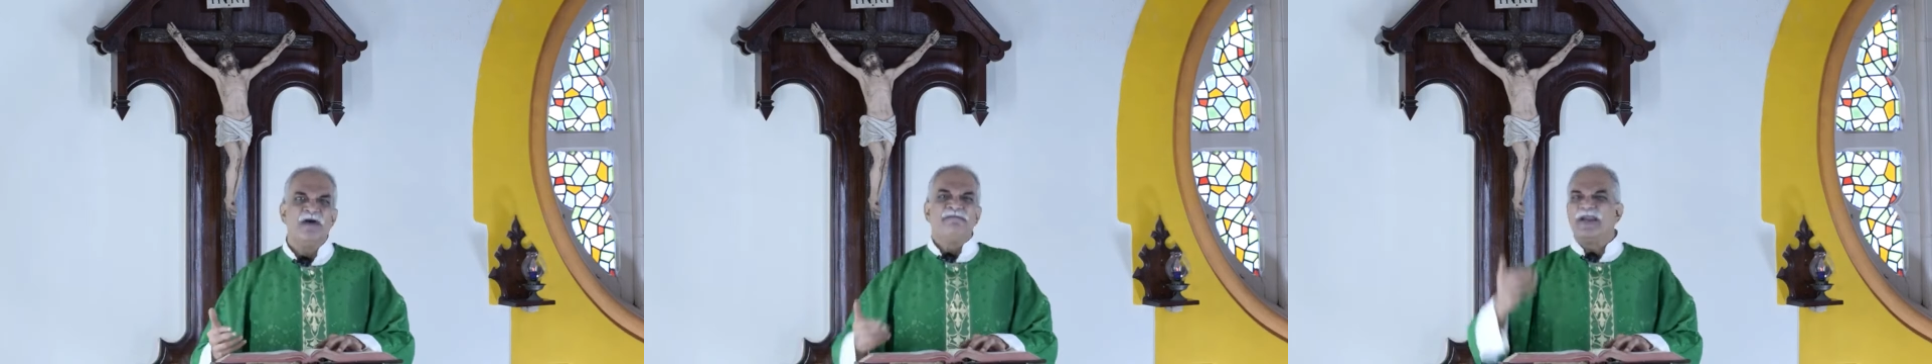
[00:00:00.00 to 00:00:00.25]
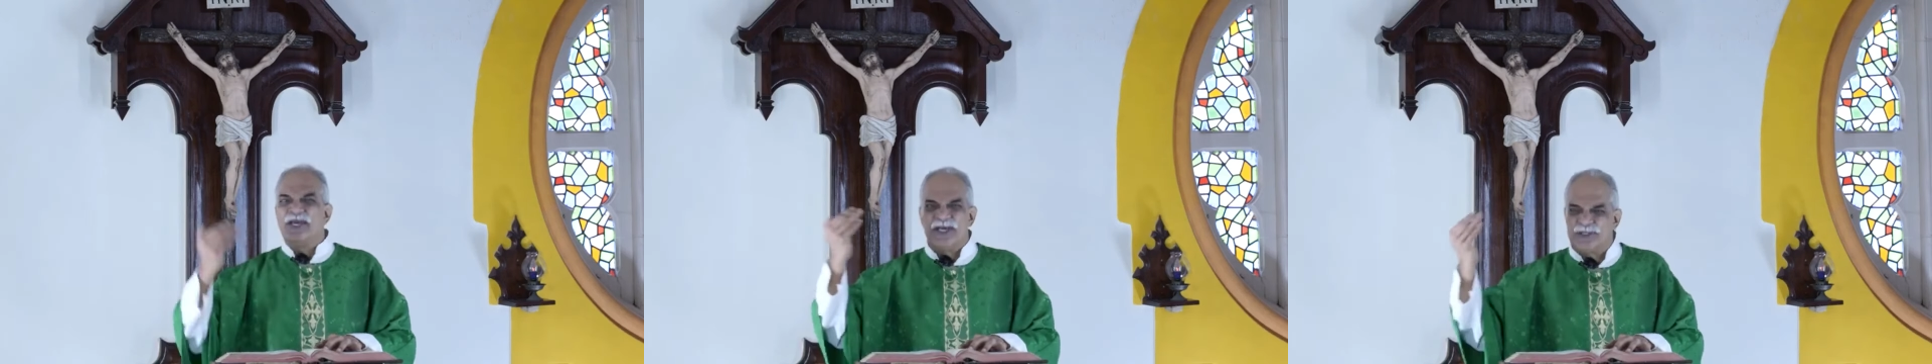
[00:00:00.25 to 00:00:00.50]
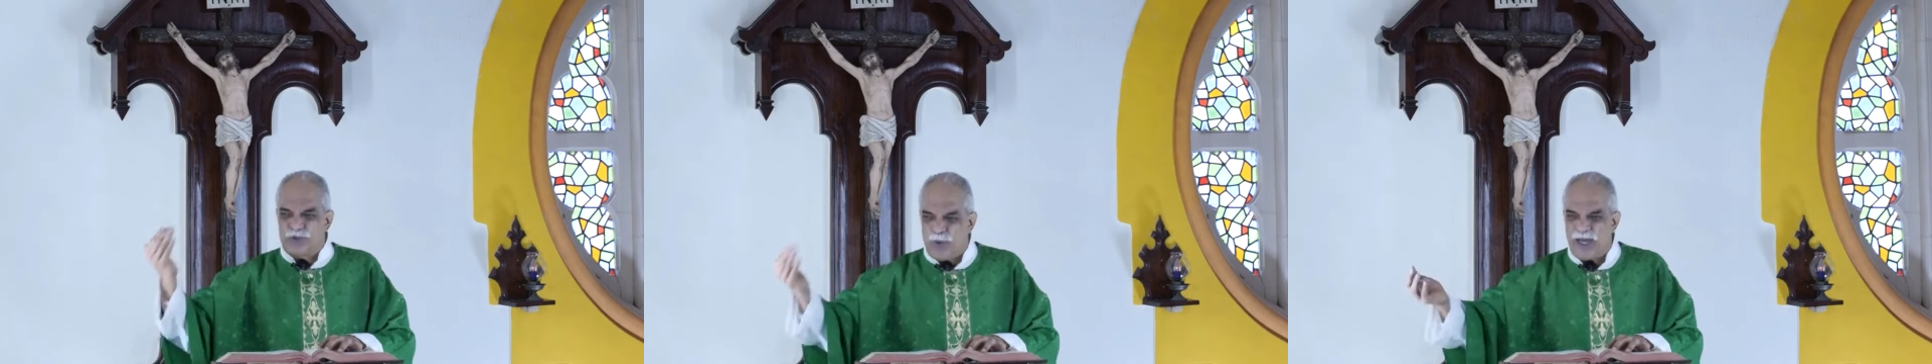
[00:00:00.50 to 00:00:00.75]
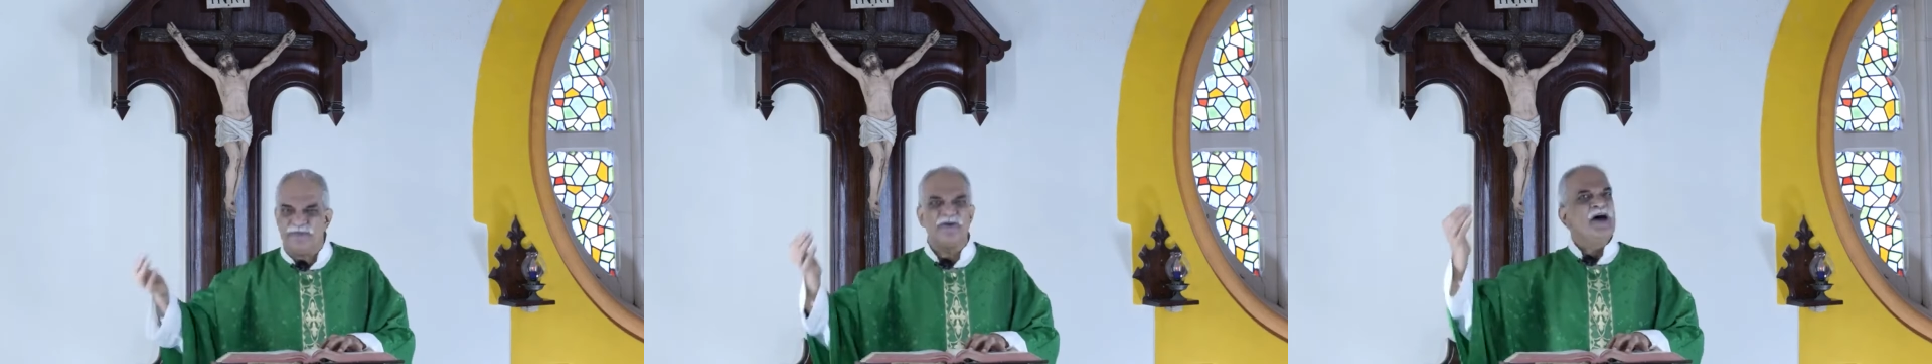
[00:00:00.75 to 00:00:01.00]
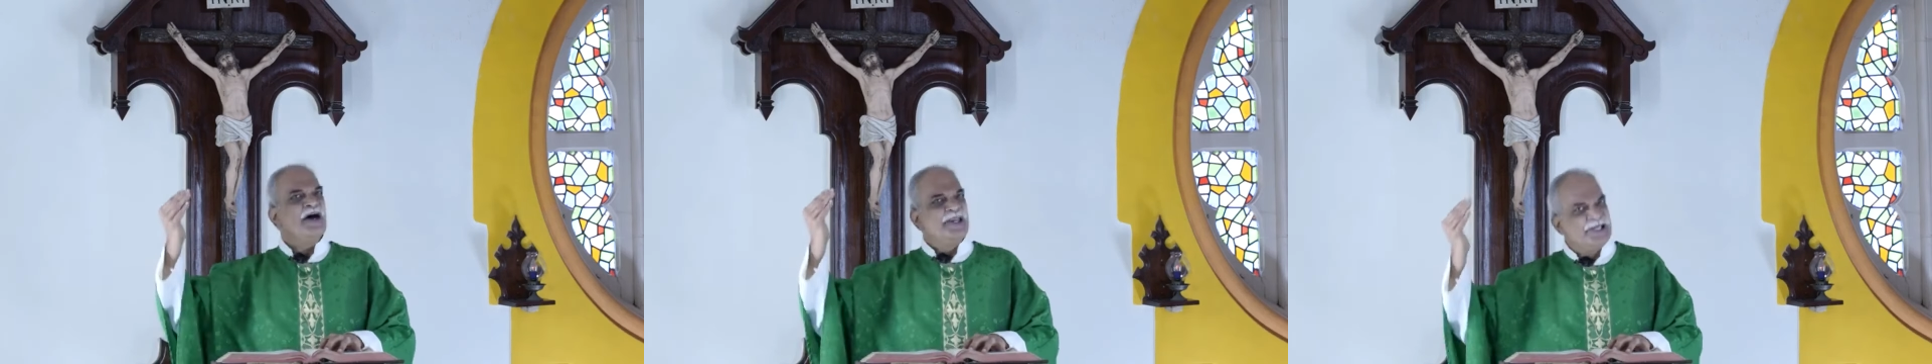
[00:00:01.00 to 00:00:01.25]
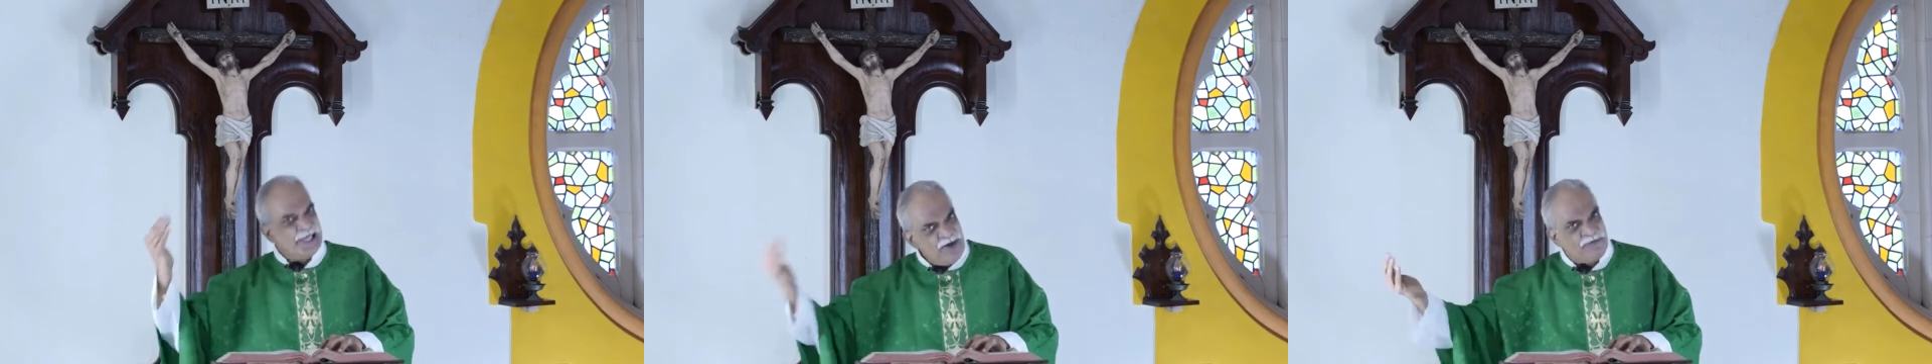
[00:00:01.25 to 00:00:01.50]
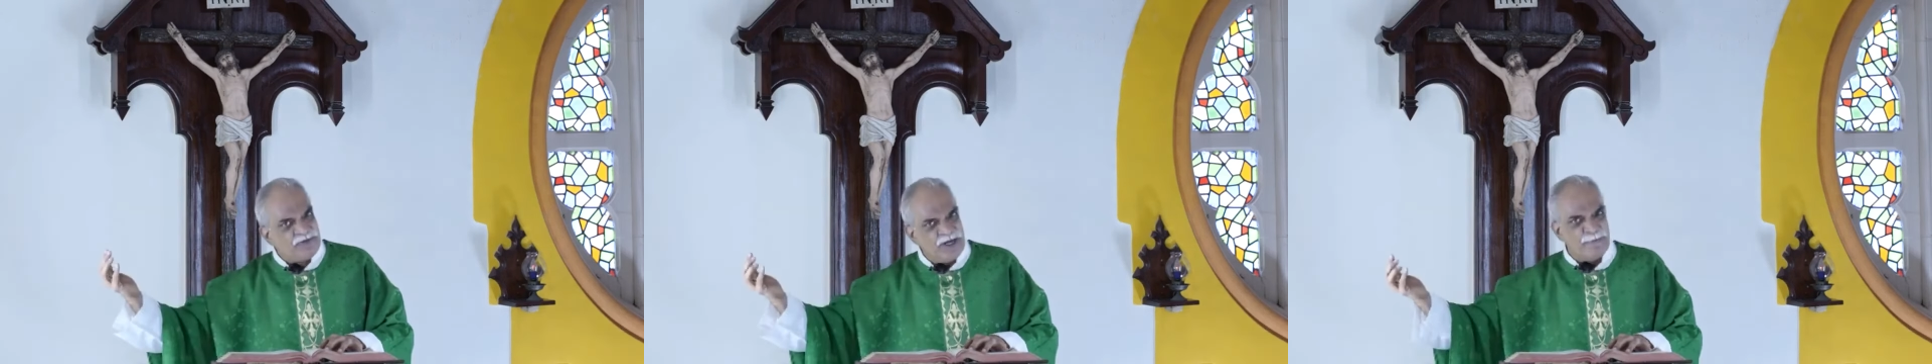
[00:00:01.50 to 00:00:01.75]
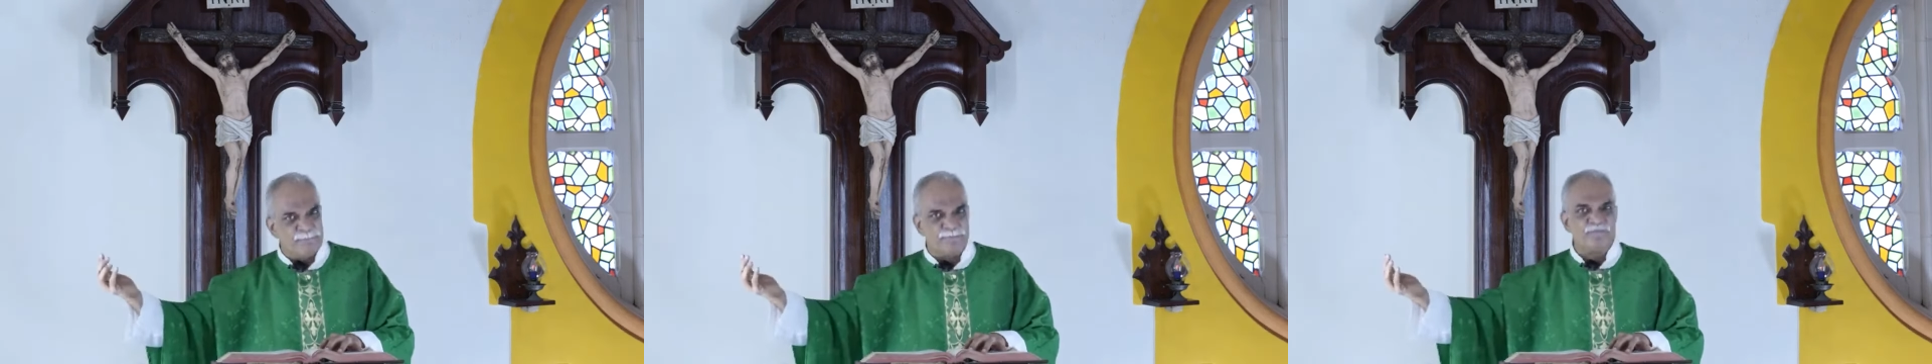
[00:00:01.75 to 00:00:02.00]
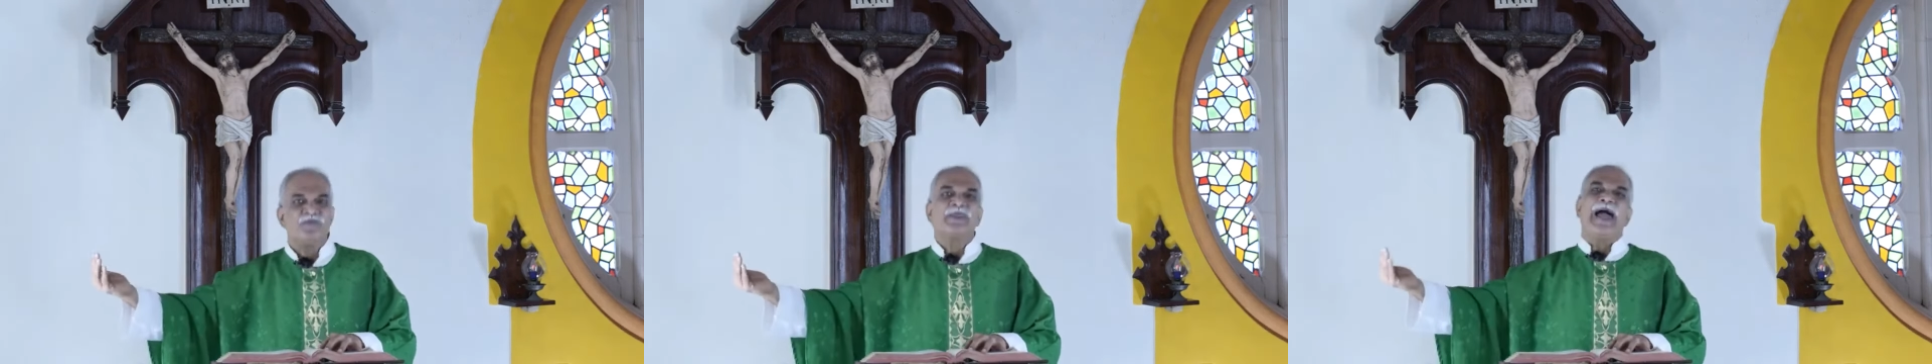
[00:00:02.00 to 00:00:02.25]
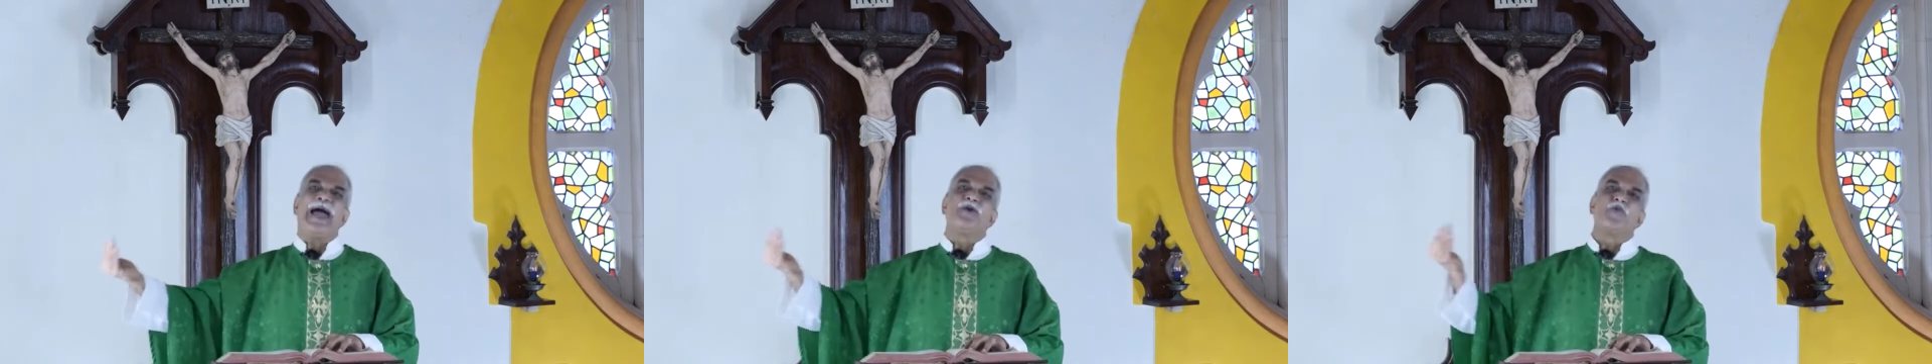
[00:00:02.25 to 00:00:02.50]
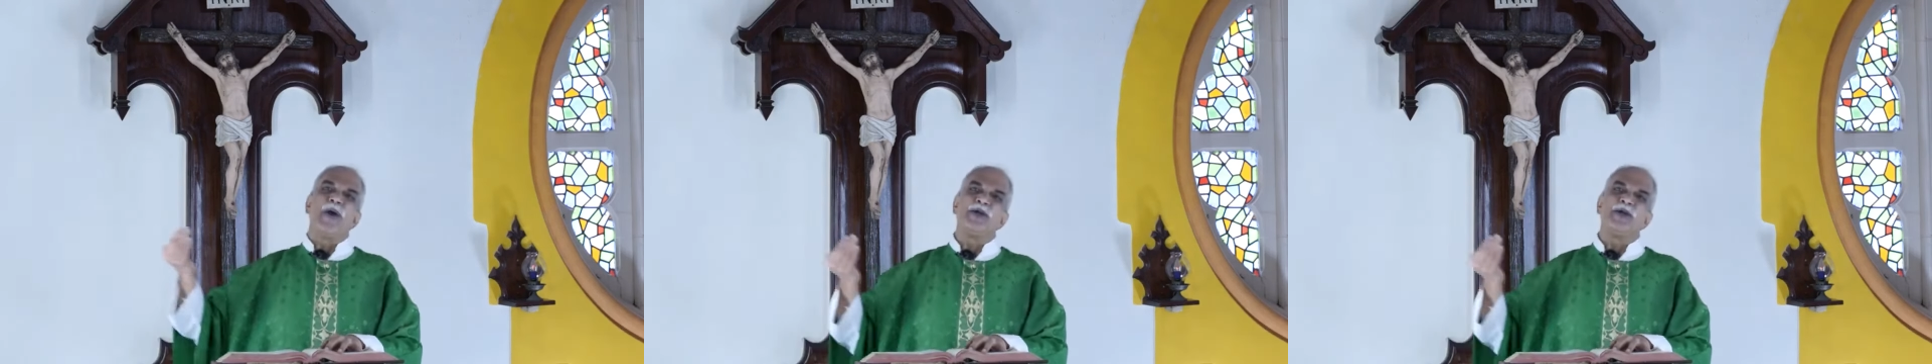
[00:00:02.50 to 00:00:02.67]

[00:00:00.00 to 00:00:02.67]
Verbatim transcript: when his wife left him and